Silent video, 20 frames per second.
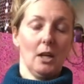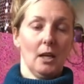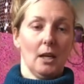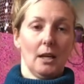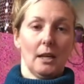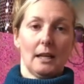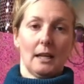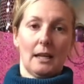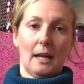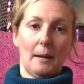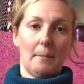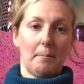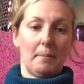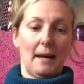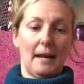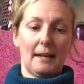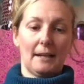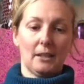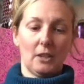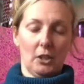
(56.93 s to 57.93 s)
get back
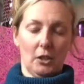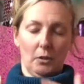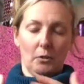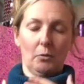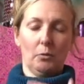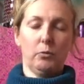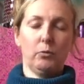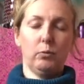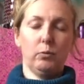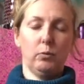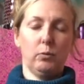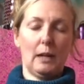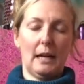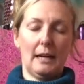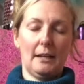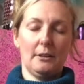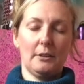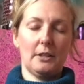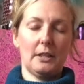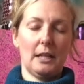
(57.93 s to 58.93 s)
to
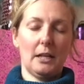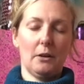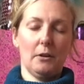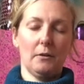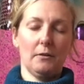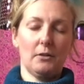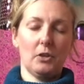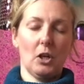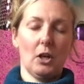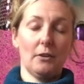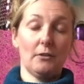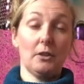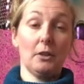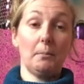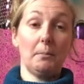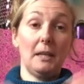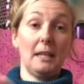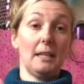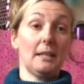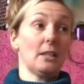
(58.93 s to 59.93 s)
ourselves after
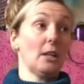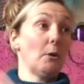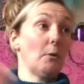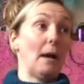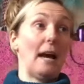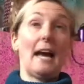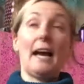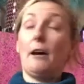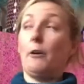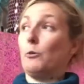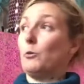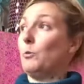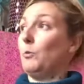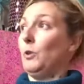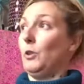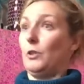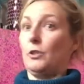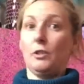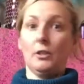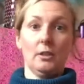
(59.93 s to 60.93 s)
being so outward
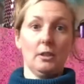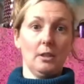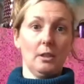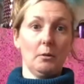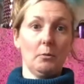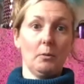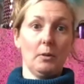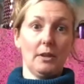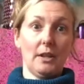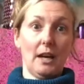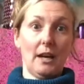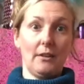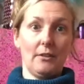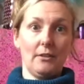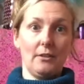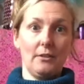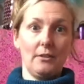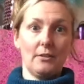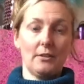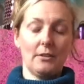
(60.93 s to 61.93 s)
with
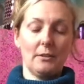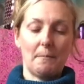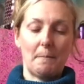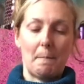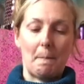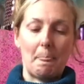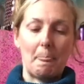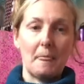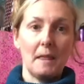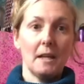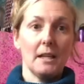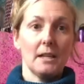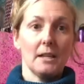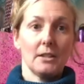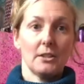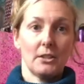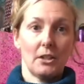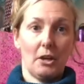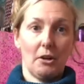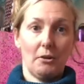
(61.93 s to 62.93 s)
others.
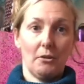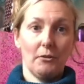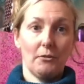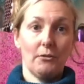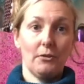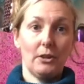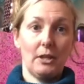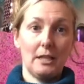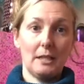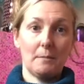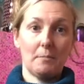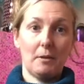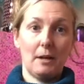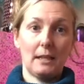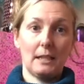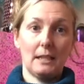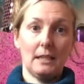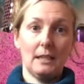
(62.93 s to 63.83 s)
So for this practice,